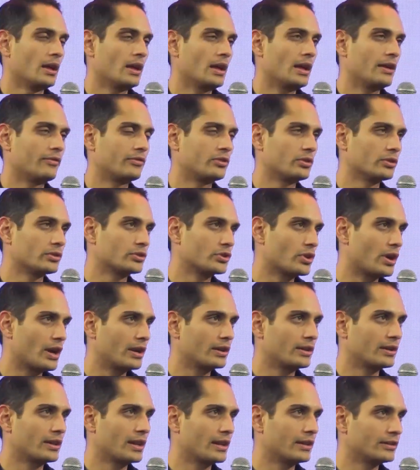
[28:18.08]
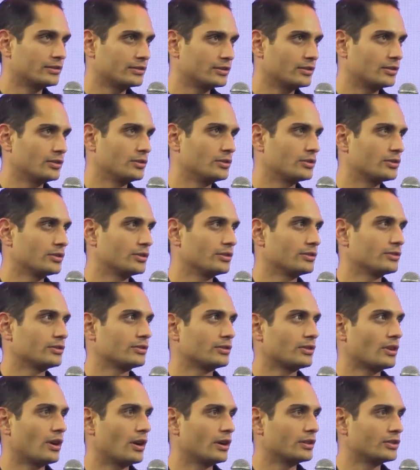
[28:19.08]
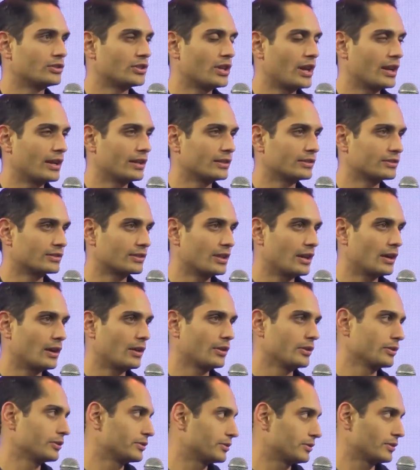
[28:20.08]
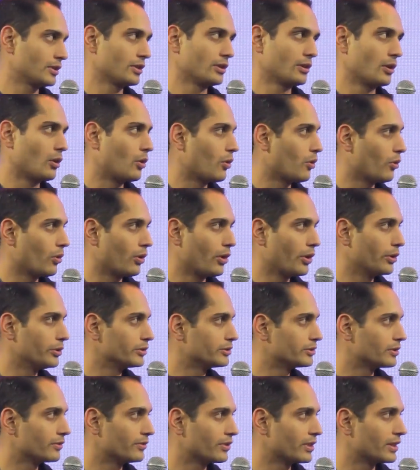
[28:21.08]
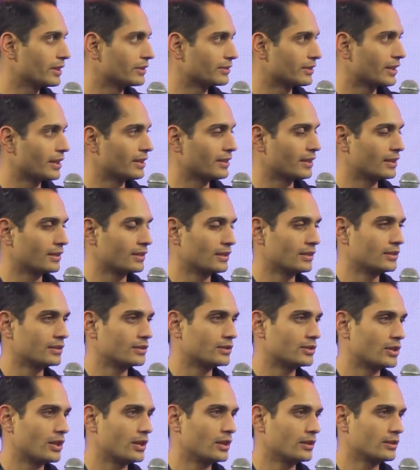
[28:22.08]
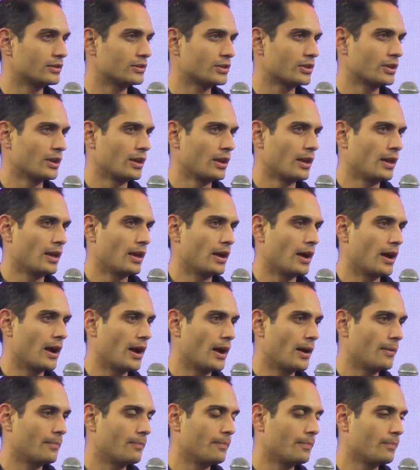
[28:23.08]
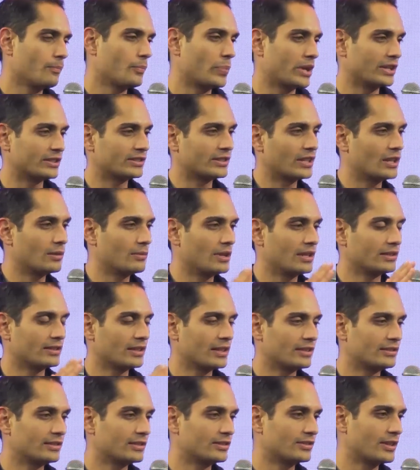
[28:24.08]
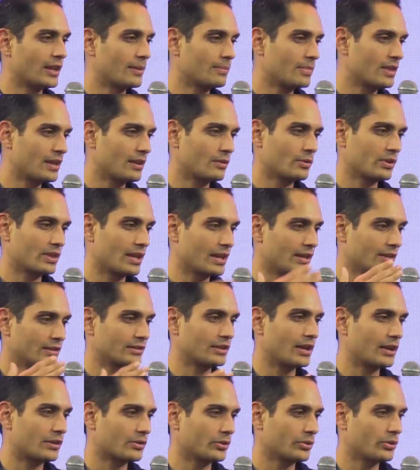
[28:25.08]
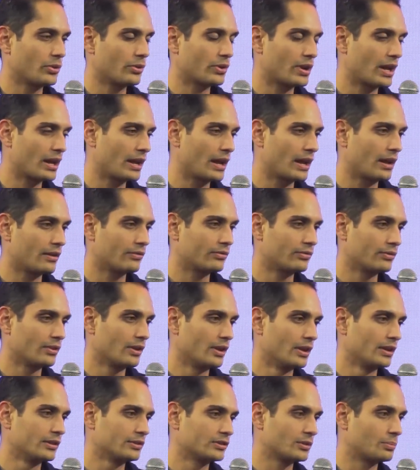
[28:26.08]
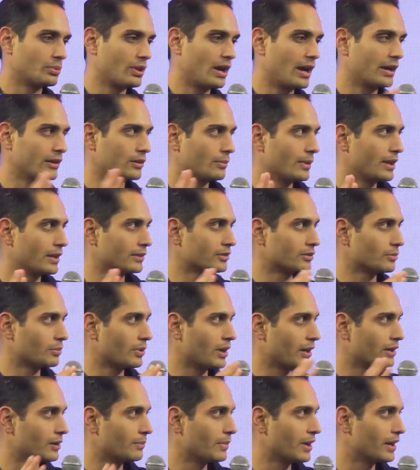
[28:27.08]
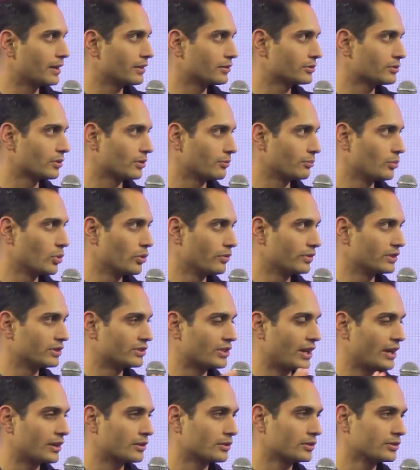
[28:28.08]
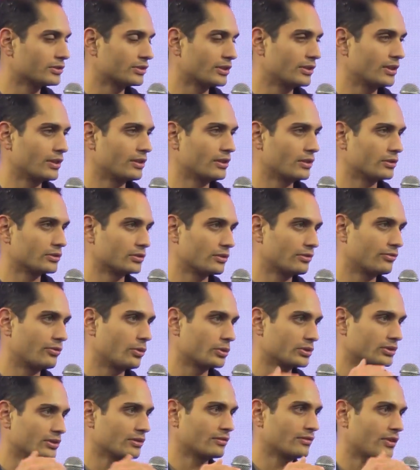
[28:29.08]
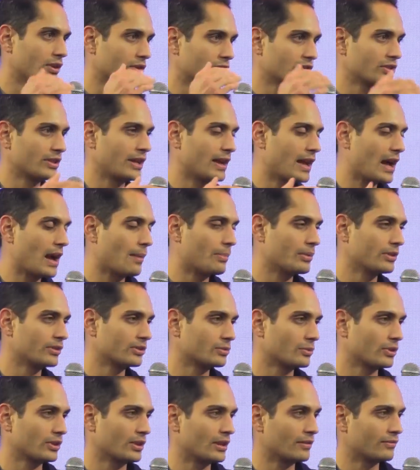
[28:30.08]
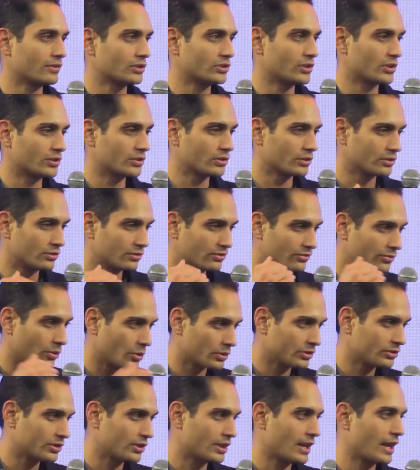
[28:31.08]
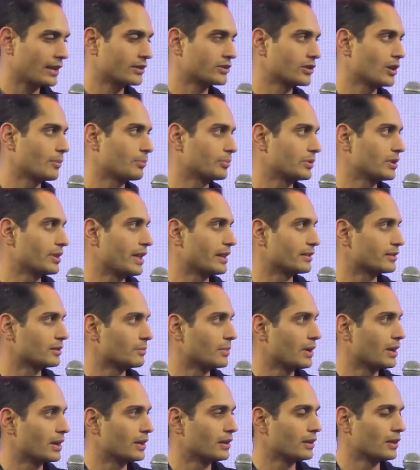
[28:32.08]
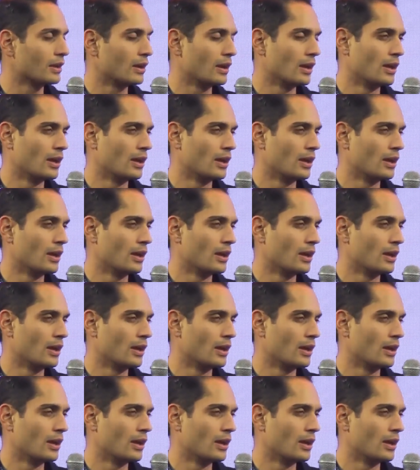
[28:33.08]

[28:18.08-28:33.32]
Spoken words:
If you're trying to get institutions on chain at scale, there's a whole host of things that I think need to change. But it's the same thing with any cycle. You kind of have supply demand sort of move in cycles, and there's a forcing function that happens where the infrastructure is forced to catch up to that demand.